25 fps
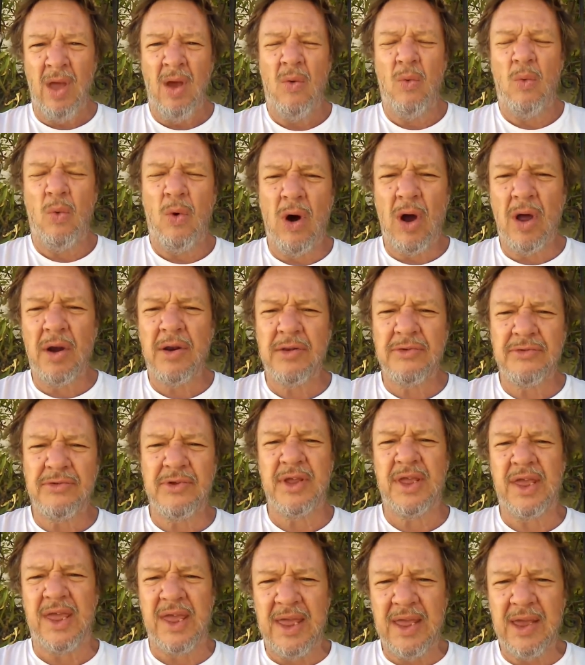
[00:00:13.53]
One is the
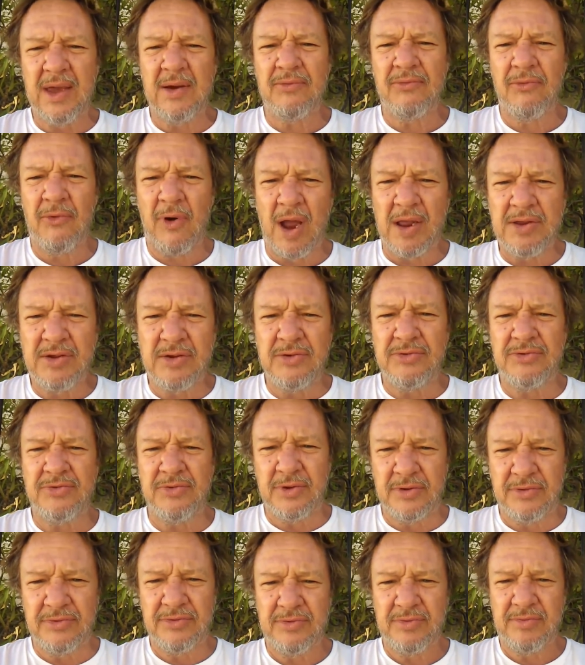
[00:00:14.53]
king of
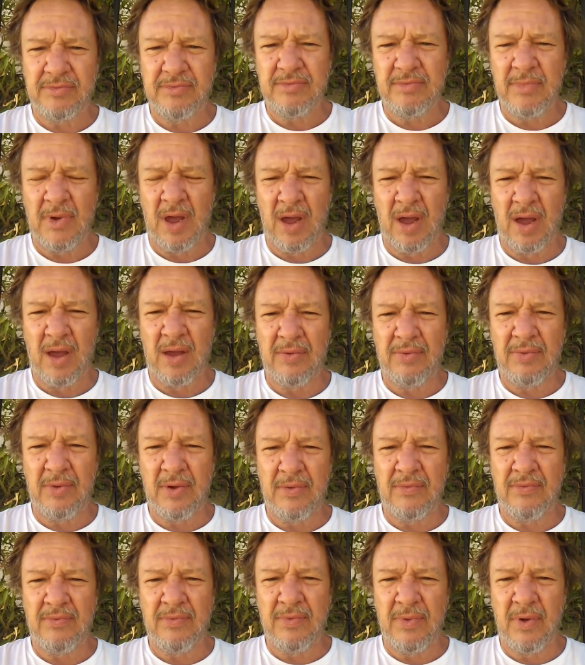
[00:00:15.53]
righteousness,
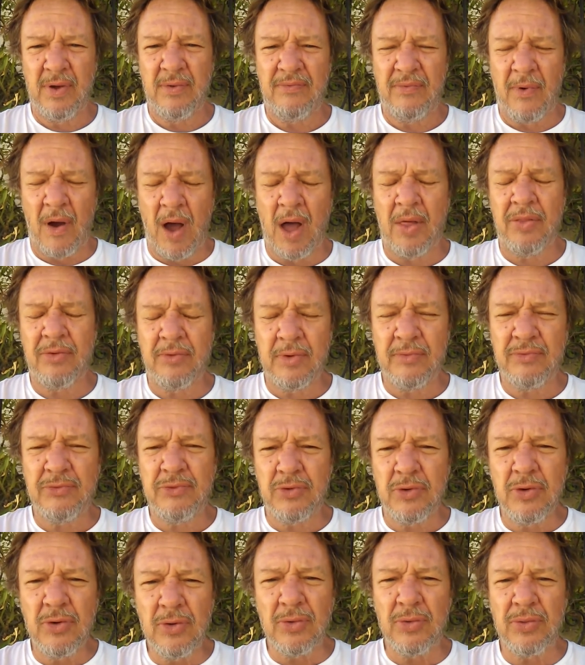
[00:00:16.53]
the father of
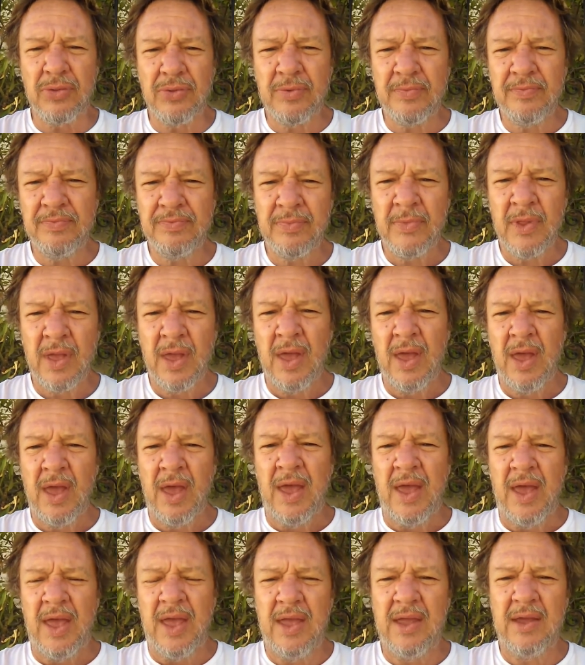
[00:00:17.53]
truth.
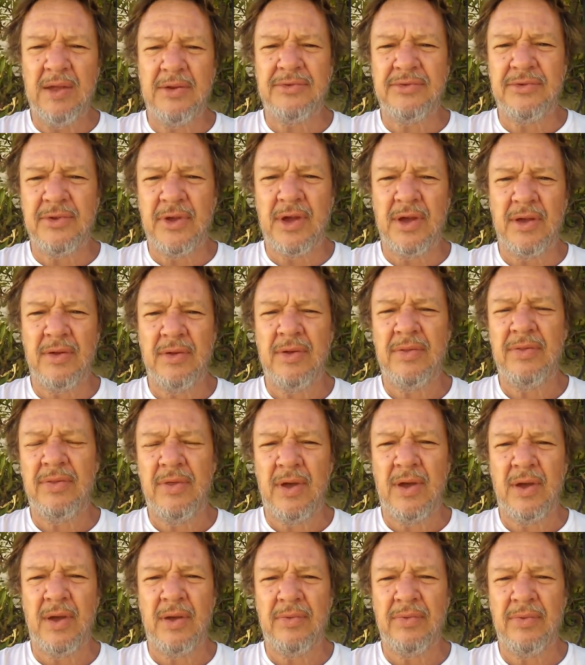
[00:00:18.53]
He is
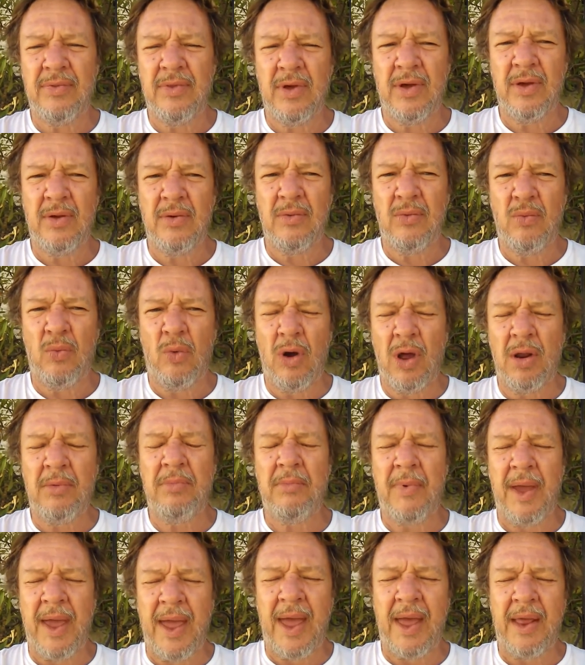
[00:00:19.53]
the
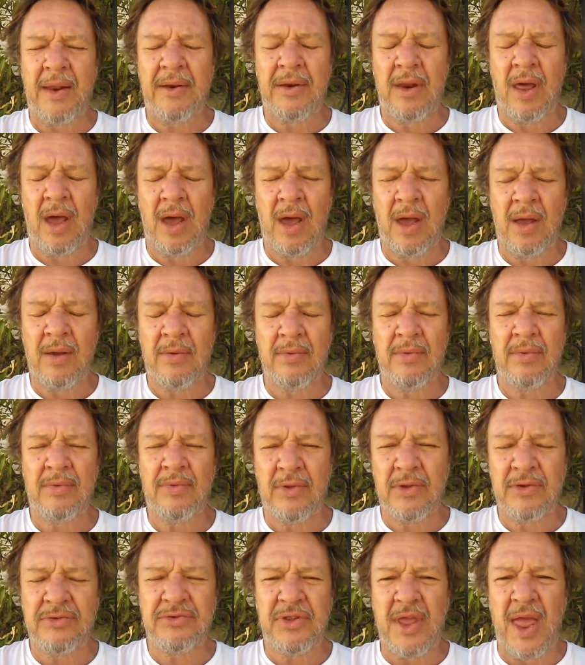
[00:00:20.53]
one man,
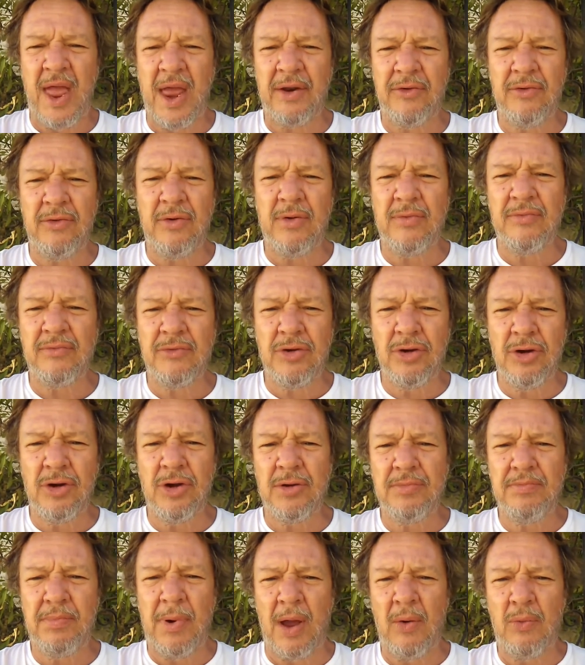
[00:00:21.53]
the standard of
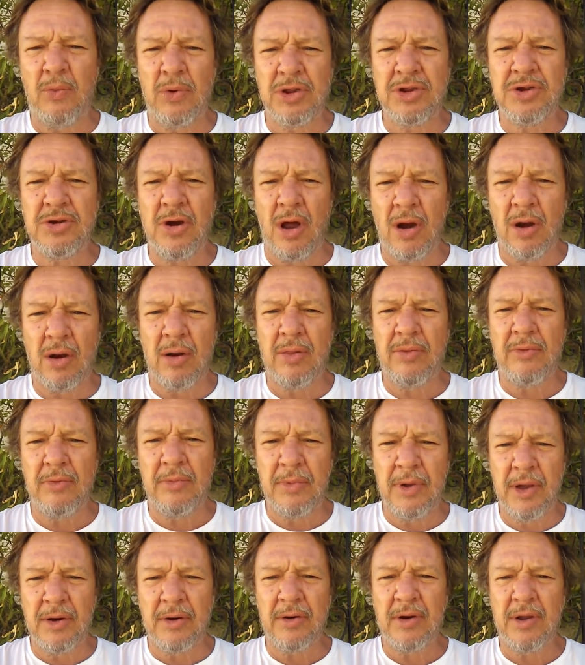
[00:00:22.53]
good by which all other
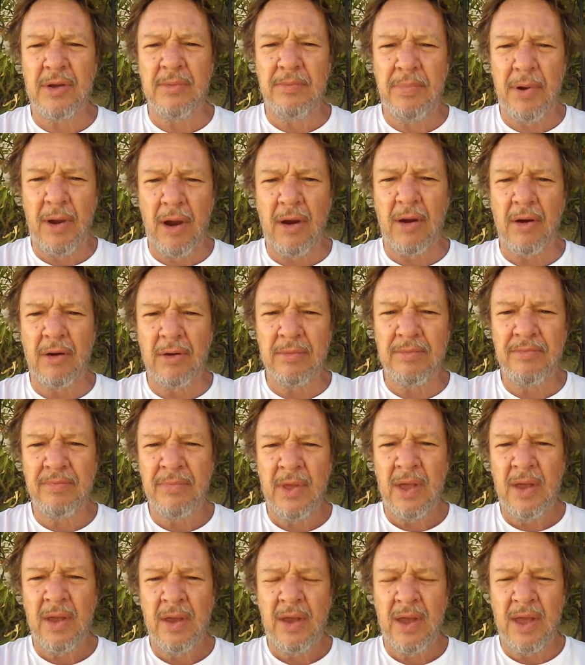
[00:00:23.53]
men are compared,
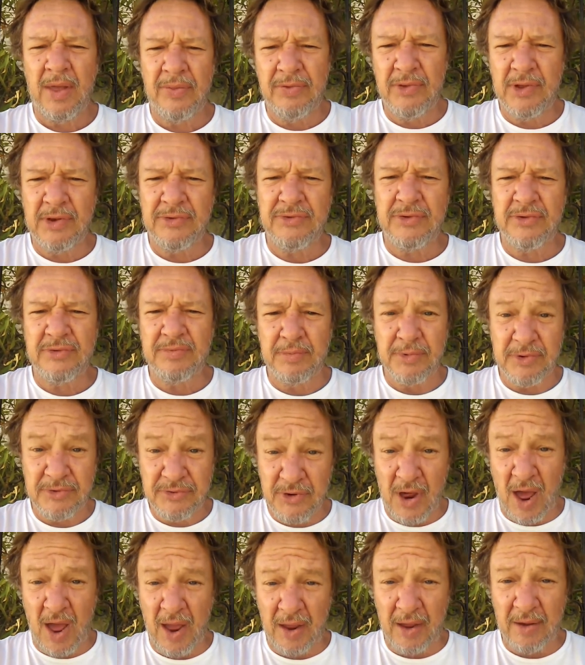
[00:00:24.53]
and this is
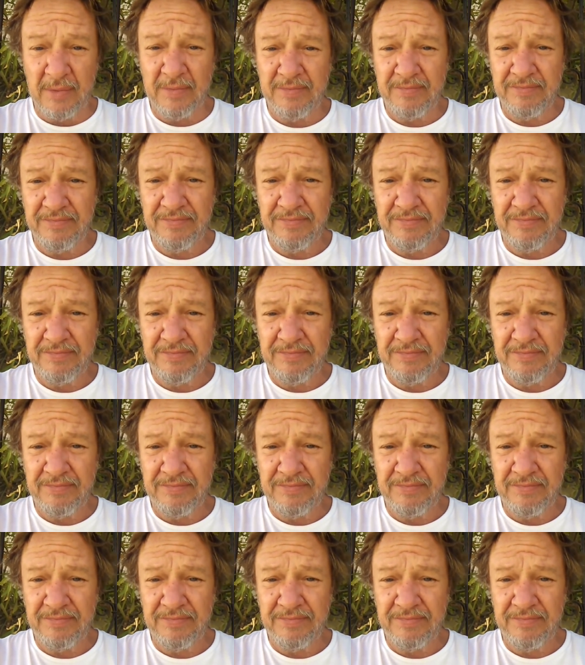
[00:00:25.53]
Messiah.